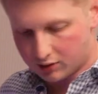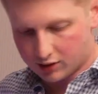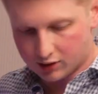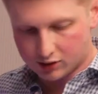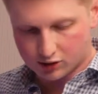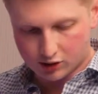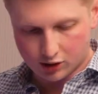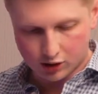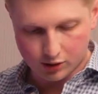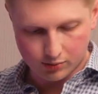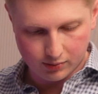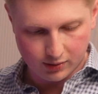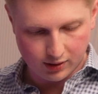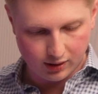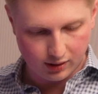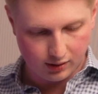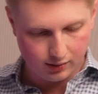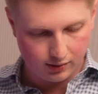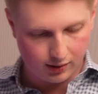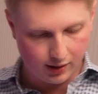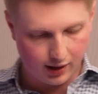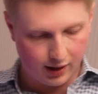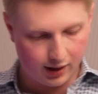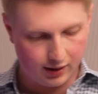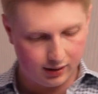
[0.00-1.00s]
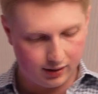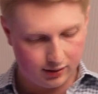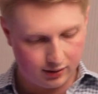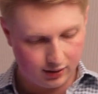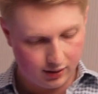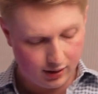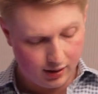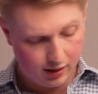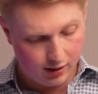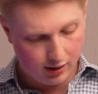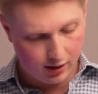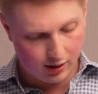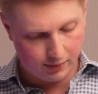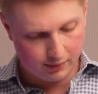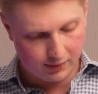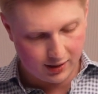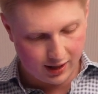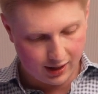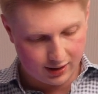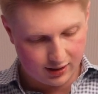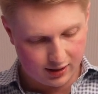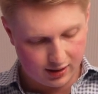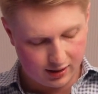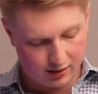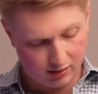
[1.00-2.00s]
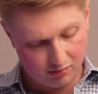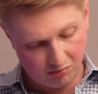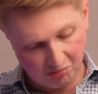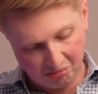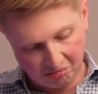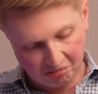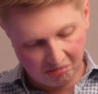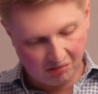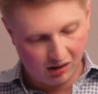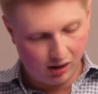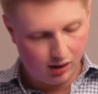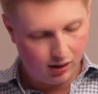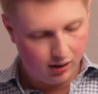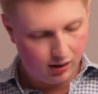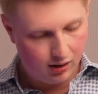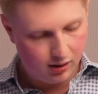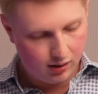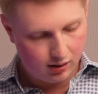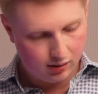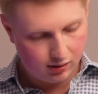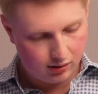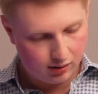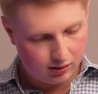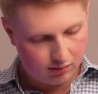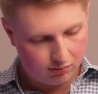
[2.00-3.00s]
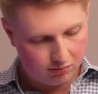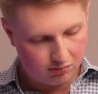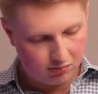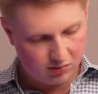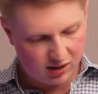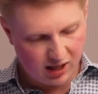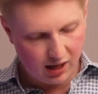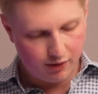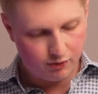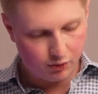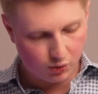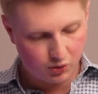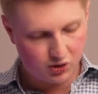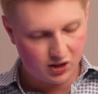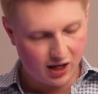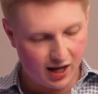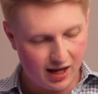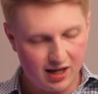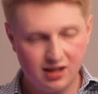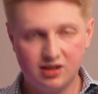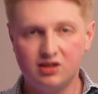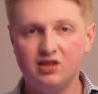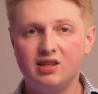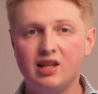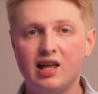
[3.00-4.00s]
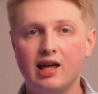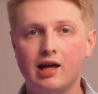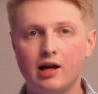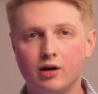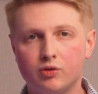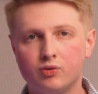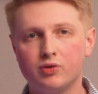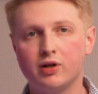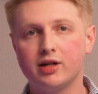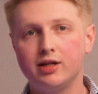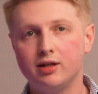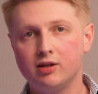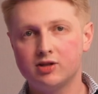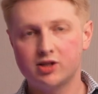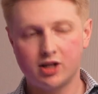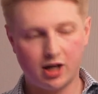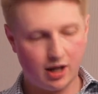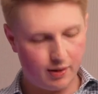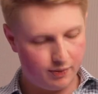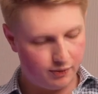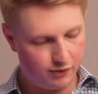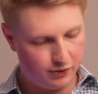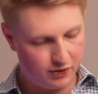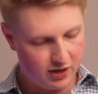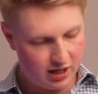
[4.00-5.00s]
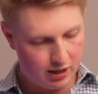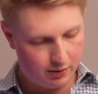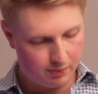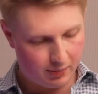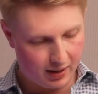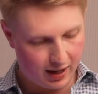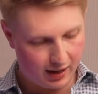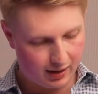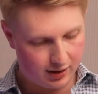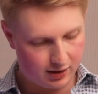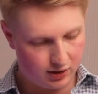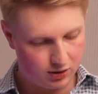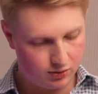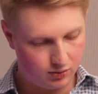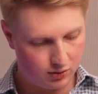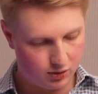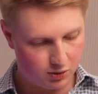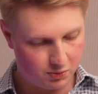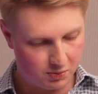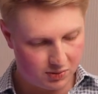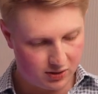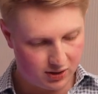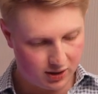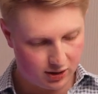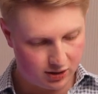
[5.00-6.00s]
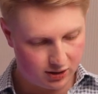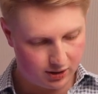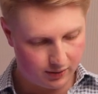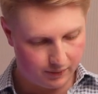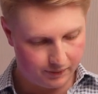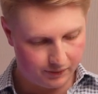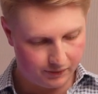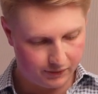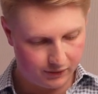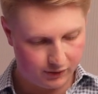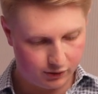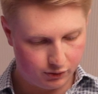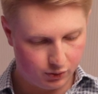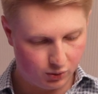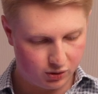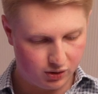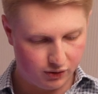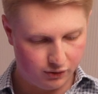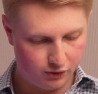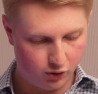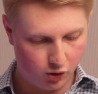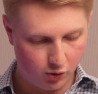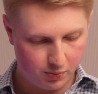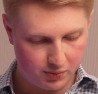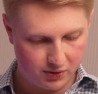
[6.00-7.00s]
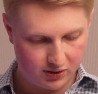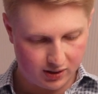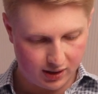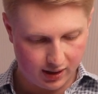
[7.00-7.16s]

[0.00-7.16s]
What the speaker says: it's opening, and I'm getting, give or take, near real-time feedback as to its position. 44%,